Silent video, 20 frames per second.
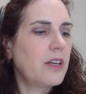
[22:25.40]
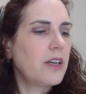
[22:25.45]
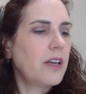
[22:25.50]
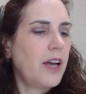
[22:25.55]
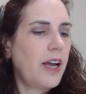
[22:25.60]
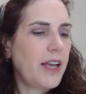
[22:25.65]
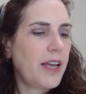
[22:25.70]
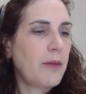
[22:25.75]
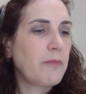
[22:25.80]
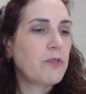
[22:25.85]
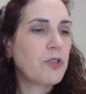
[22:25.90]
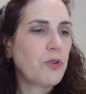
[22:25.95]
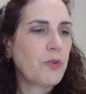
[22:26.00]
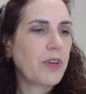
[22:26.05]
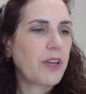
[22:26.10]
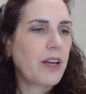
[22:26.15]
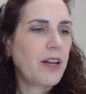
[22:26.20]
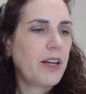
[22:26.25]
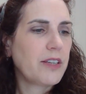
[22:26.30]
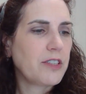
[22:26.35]
I am
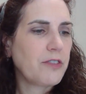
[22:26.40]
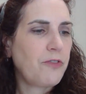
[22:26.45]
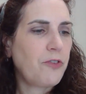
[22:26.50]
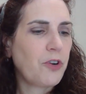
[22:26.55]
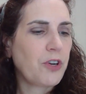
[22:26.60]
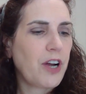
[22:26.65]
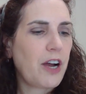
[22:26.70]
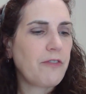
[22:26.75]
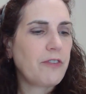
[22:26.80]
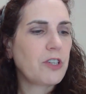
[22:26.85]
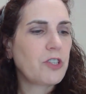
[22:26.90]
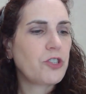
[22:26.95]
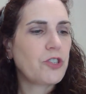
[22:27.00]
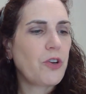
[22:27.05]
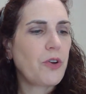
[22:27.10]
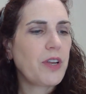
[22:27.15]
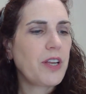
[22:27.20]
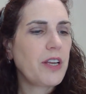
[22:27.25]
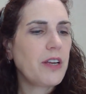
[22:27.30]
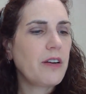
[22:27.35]
doing it as a full coverage. So
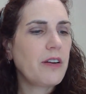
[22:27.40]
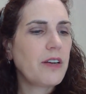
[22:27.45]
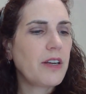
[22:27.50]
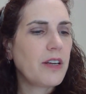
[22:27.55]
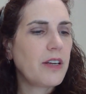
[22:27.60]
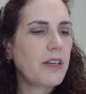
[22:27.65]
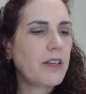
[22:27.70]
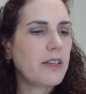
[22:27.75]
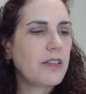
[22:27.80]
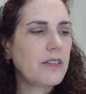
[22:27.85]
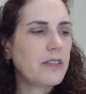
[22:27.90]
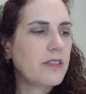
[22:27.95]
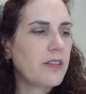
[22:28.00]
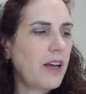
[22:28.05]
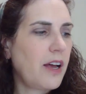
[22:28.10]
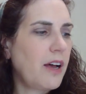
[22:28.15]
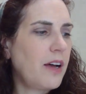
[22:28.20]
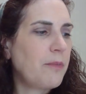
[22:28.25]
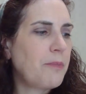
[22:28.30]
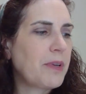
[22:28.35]
here is,
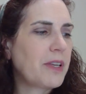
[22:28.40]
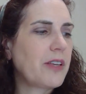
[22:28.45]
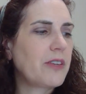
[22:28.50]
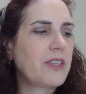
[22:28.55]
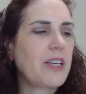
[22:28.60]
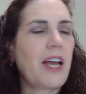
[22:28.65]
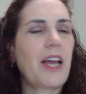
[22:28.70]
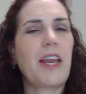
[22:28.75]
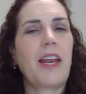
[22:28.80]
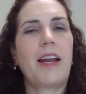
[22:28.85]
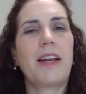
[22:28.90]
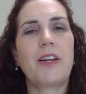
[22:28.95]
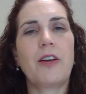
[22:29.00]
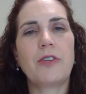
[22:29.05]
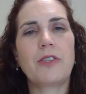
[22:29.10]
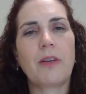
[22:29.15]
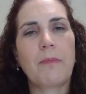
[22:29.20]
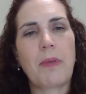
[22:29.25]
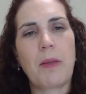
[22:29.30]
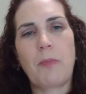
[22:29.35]
because, and I know
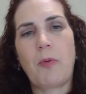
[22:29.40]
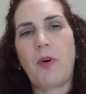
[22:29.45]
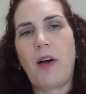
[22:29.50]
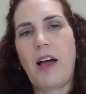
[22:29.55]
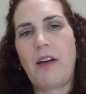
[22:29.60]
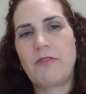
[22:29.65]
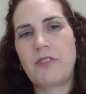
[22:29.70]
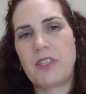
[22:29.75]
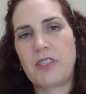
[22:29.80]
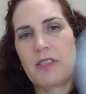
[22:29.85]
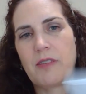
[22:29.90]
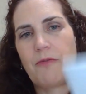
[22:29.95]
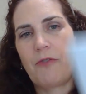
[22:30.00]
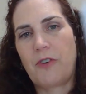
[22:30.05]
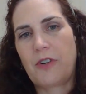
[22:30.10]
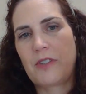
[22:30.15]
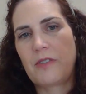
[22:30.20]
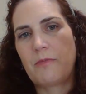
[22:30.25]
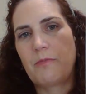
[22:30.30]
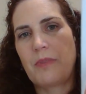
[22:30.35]
some people have just,
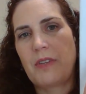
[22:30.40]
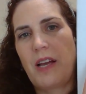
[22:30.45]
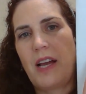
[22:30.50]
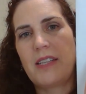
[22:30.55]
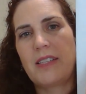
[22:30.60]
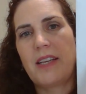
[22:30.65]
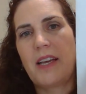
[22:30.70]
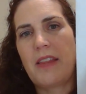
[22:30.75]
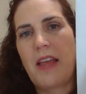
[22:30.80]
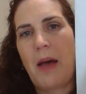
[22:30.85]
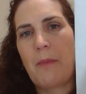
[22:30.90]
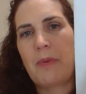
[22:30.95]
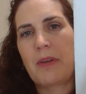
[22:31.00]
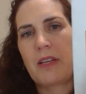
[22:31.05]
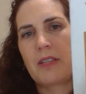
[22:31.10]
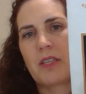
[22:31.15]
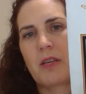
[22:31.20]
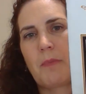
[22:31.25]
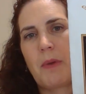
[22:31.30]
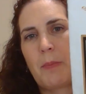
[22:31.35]
I say that
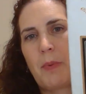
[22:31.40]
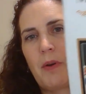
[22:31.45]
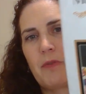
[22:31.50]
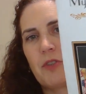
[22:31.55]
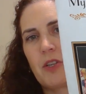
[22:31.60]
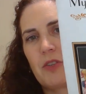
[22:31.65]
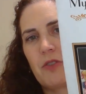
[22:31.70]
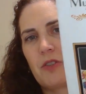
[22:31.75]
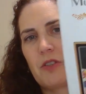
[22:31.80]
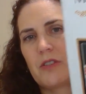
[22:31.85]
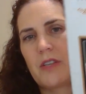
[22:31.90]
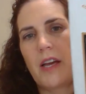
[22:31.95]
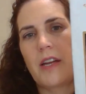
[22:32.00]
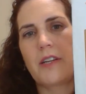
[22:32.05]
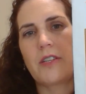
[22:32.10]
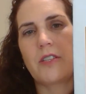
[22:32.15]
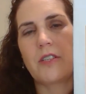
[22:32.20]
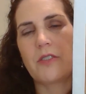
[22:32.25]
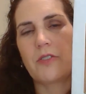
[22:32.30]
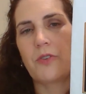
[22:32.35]
because some people have just decided
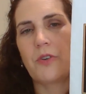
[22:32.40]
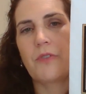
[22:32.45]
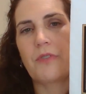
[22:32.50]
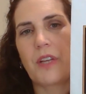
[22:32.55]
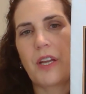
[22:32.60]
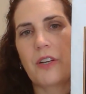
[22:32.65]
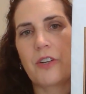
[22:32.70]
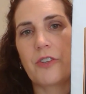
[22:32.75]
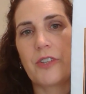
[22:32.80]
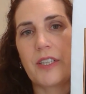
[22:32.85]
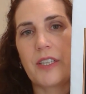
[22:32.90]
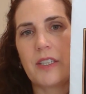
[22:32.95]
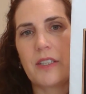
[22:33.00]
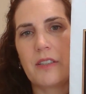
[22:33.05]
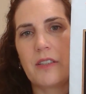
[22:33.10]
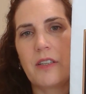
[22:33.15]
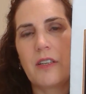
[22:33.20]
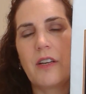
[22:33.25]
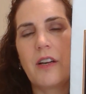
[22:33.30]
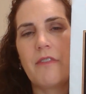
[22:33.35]
to sort of get
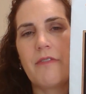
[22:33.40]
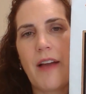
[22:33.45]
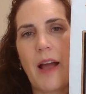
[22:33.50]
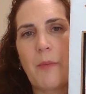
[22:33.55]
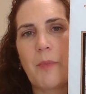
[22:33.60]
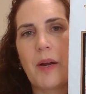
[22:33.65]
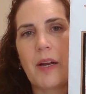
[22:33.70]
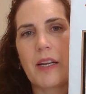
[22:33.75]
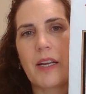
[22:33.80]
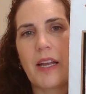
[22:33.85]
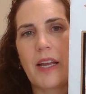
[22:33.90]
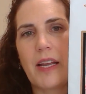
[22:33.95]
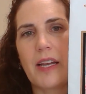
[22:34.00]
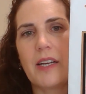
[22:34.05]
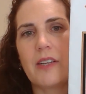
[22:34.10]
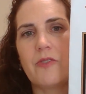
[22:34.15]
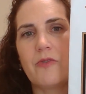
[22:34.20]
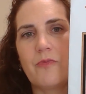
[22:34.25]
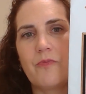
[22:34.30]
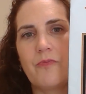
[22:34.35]
green fabric
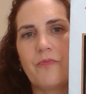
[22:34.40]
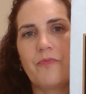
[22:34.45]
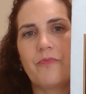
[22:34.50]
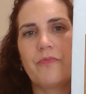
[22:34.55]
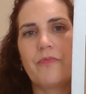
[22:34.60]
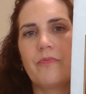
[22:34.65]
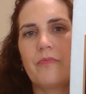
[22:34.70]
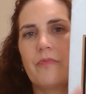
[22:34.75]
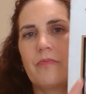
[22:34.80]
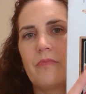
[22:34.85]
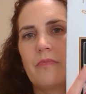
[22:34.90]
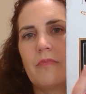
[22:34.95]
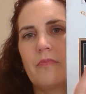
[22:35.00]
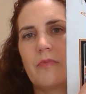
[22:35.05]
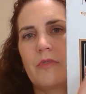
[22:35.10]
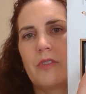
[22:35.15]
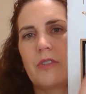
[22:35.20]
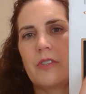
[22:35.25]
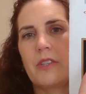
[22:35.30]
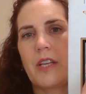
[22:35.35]
and
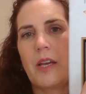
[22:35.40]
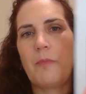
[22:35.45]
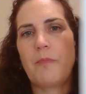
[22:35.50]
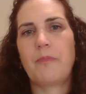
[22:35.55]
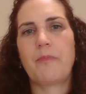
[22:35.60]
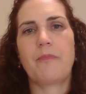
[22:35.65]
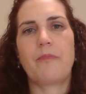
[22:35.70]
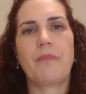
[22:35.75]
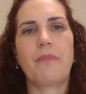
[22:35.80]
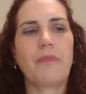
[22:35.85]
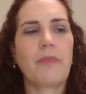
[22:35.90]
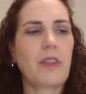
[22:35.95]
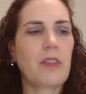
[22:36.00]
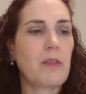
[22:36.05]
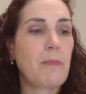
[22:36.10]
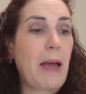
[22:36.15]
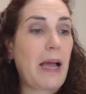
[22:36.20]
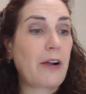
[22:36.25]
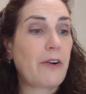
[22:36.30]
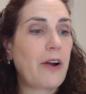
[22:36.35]
skip the
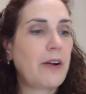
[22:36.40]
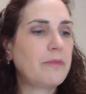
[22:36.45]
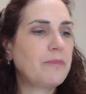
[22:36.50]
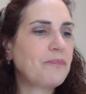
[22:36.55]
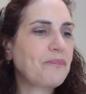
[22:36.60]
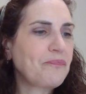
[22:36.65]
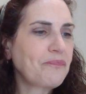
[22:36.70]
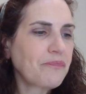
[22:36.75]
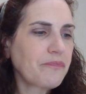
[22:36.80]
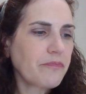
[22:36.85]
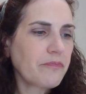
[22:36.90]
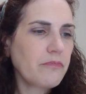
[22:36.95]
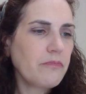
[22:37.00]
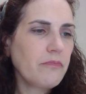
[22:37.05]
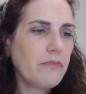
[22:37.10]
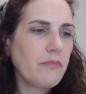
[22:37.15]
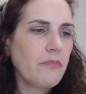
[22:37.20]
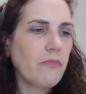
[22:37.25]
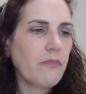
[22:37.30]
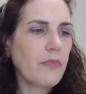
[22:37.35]
background.
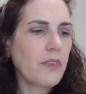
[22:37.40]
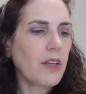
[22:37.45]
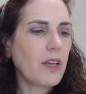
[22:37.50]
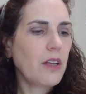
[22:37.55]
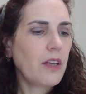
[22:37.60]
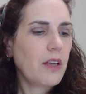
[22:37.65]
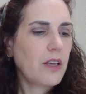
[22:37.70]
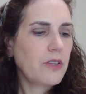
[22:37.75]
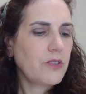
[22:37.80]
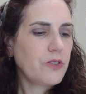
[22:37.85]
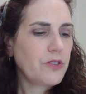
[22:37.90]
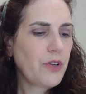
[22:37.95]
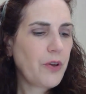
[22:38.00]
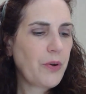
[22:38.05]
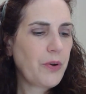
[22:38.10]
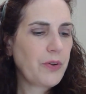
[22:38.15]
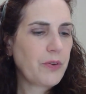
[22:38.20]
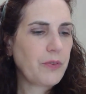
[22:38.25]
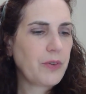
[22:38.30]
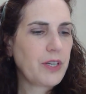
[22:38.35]

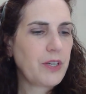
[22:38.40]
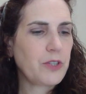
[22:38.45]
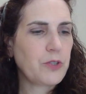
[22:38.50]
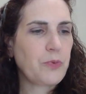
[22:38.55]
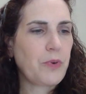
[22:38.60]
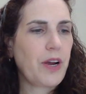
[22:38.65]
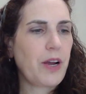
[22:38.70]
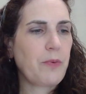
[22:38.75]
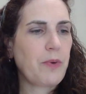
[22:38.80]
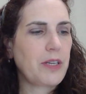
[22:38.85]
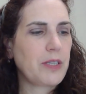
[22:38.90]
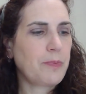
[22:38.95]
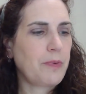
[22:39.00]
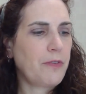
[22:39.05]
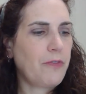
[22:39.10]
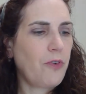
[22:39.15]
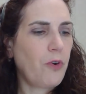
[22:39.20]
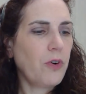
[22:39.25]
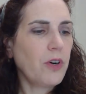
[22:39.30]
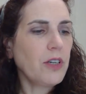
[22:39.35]
So here's where I was
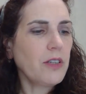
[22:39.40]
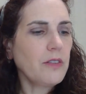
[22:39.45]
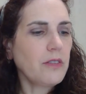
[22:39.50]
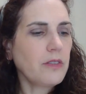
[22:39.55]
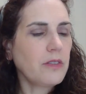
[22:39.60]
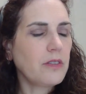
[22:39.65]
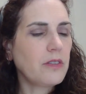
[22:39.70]
before.